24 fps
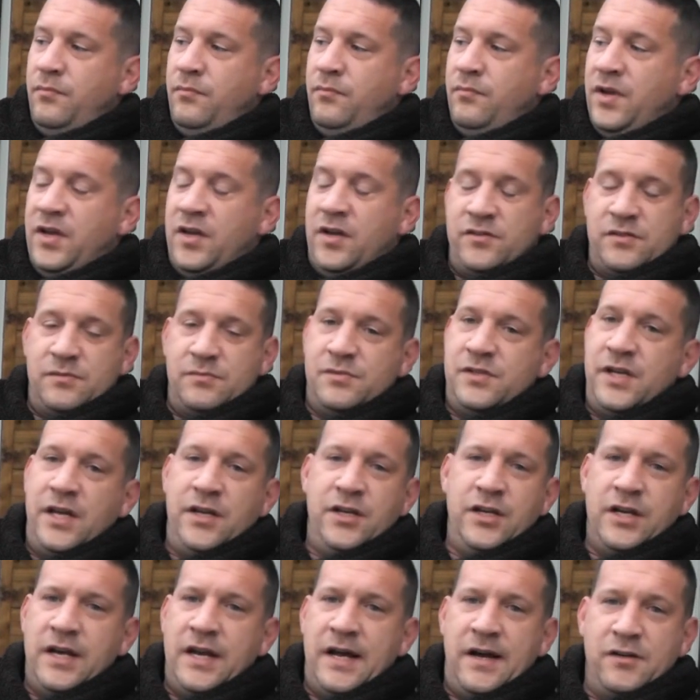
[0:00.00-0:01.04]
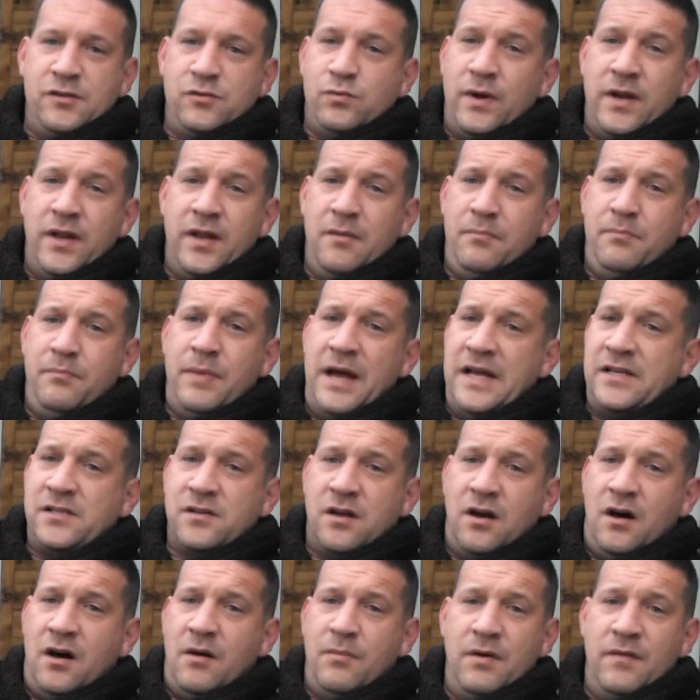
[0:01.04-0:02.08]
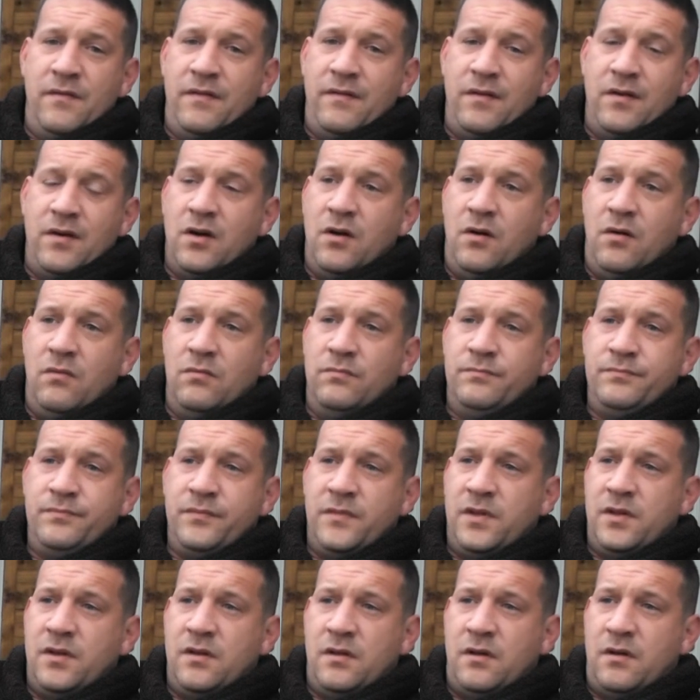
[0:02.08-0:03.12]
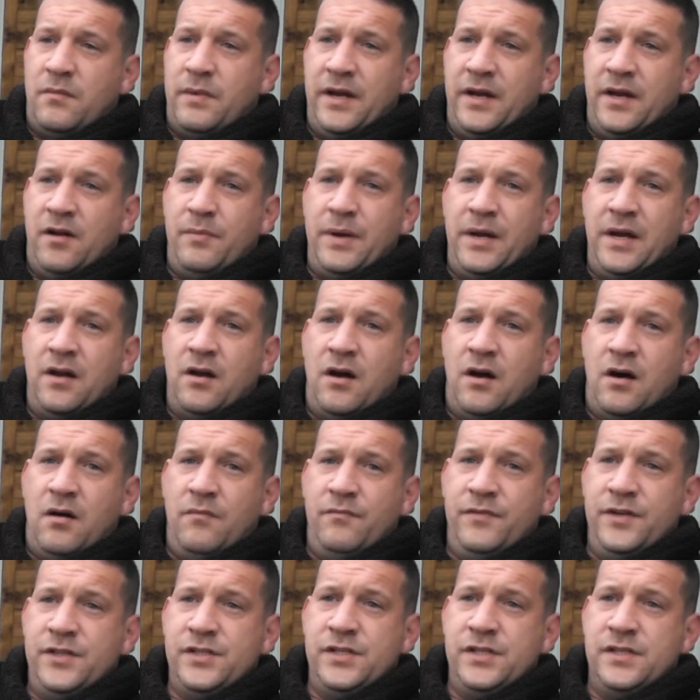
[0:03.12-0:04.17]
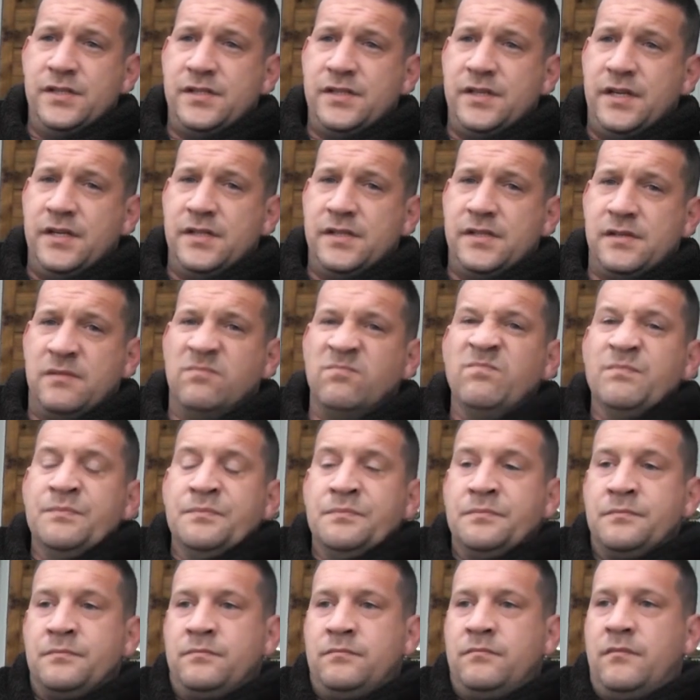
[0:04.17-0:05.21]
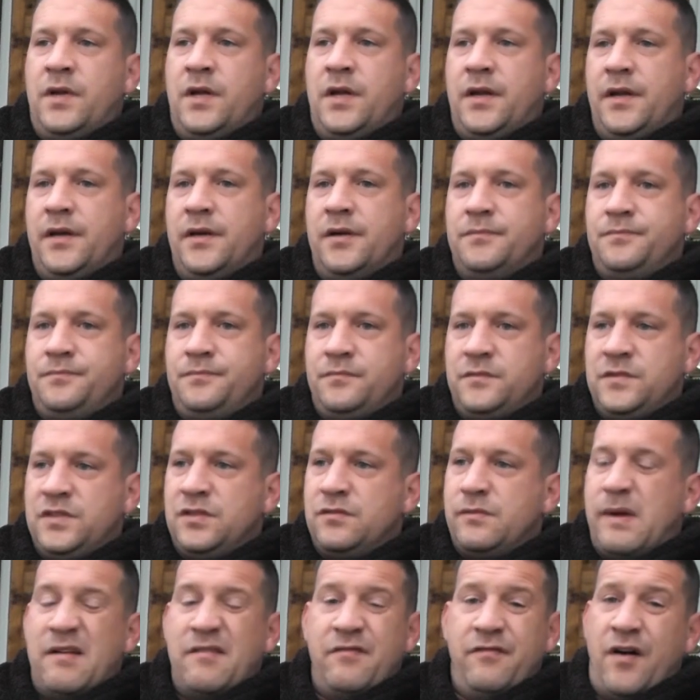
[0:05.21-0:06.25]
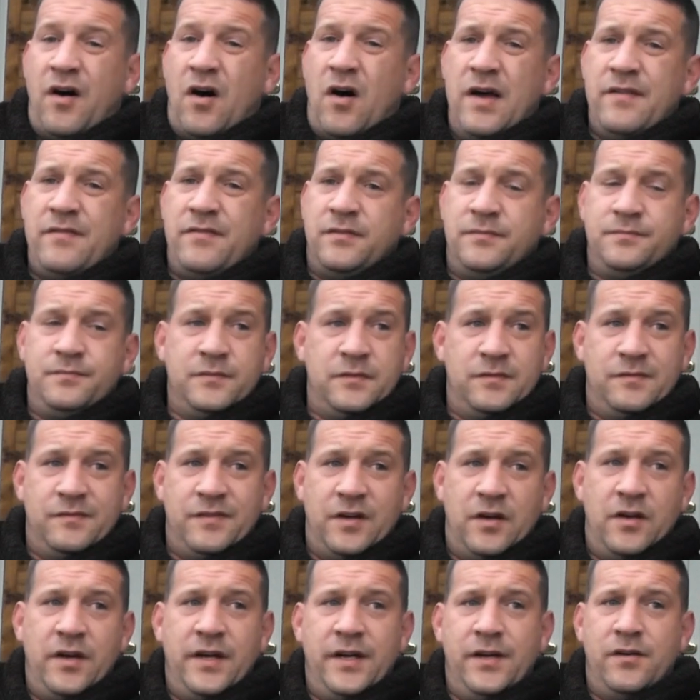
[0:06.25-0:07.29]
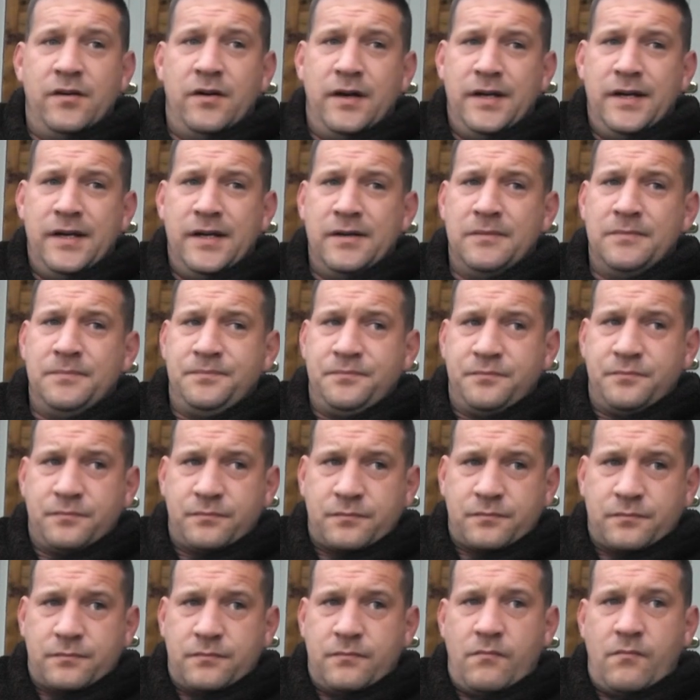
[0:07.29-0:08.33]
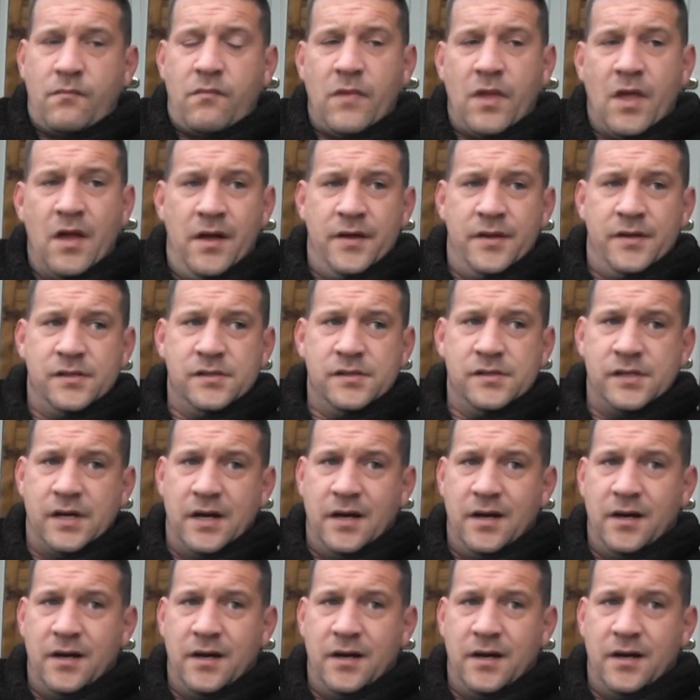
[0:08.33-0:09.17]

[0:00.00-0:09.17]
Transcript: because I'm telling you now, it's one of the best carp I've ever caught. I mean, I've been carp fishing since maybe I'm about 5, I'm 39 now, and